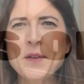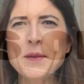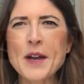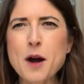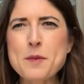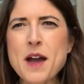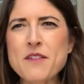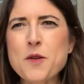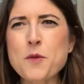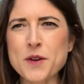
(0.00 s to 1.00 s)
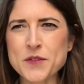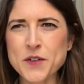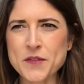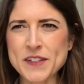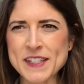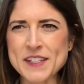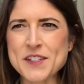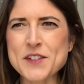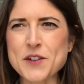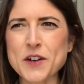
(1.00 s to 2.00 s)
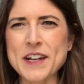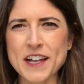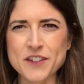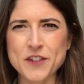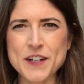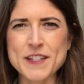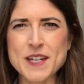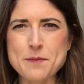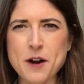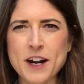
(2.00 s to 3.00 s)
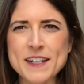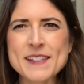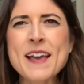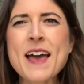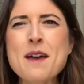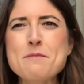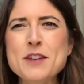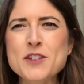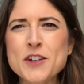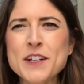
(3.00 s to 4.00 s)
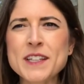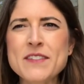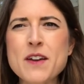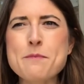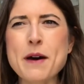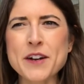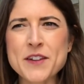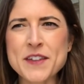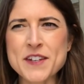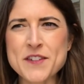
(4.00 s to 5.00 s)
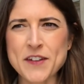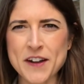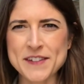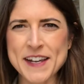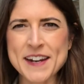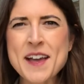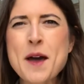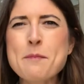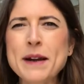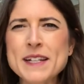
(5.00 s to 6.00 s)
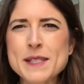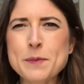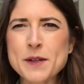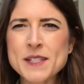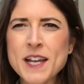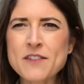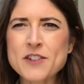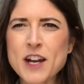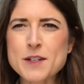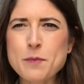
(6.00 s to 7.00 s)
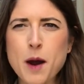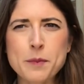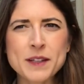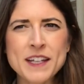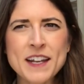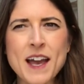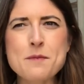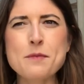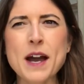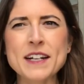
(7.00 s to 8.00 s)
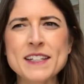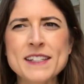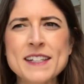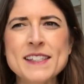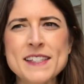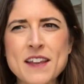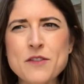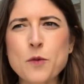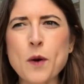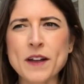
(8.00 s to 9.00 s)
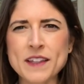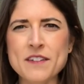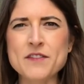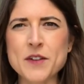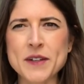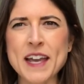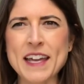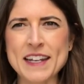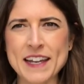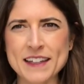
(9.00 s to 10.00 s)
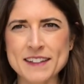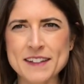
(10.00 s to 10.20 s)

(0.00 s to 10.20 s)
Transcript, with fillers: We hope you have a wonderful visit to your California state parks and be sure to leave it better than you found it by disposing of trash properly and practicing safe wildlife viewing etiquette.